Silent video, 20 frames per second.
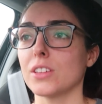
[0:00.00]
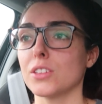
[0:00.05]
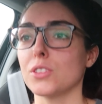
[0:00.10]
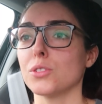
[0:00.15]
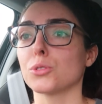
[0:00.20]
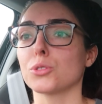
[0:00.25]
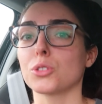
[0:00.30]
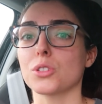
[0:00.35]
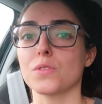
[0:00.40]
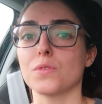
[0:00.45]

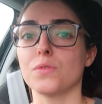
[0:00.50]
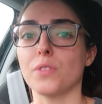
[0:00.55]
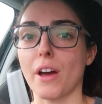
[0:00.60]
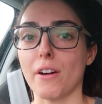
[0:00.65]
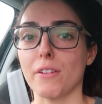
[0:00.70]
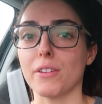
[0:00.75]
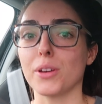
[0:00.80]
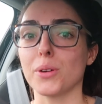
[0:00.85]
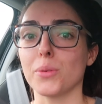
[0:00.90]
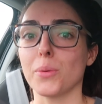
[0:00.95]
you're just
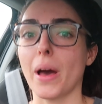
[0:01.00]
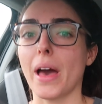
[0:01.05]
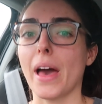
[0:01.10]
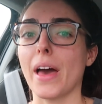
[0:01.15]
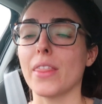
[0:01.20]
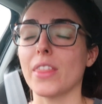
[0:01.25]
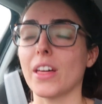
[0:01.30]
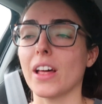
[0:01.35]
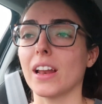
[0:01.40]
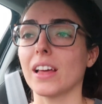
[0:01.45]
very
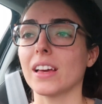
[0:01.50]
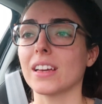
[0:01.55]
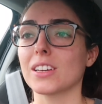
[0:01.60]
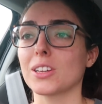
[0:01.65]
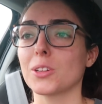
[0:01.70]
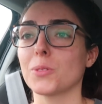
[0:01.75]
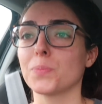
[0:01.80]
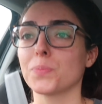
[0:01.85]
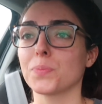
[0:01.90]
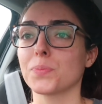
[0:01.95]
aware that like,
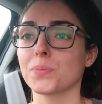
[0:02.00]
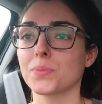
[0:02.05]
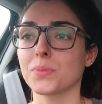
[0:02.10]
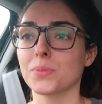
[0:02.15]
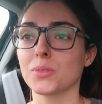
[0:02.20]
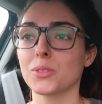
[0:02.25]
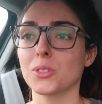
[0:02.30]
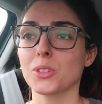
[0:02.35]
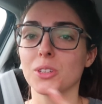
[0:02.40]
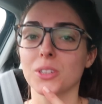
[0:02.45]

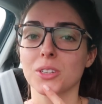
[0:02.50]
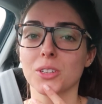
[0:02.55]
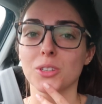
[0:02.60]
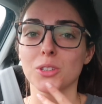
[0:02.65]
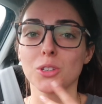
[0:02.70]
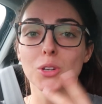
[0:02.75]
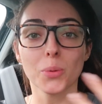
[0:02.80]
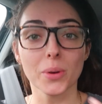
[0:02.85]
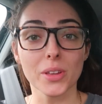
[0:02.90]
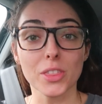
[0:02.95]

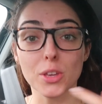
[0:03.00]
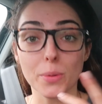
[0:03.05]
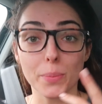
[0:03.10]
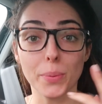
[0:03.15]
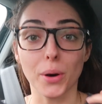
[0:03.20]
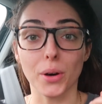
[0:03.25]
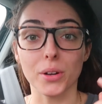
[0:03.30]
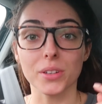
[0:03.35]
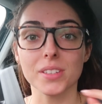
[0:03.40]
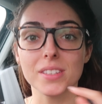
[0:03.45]
you're with your
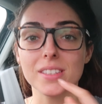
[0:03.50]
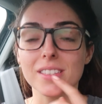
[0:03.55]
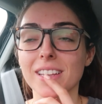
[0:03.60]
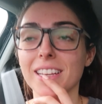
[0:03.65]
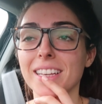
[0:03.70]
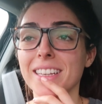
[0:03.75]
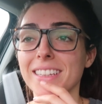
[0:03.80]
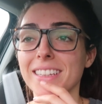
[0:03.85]
boss.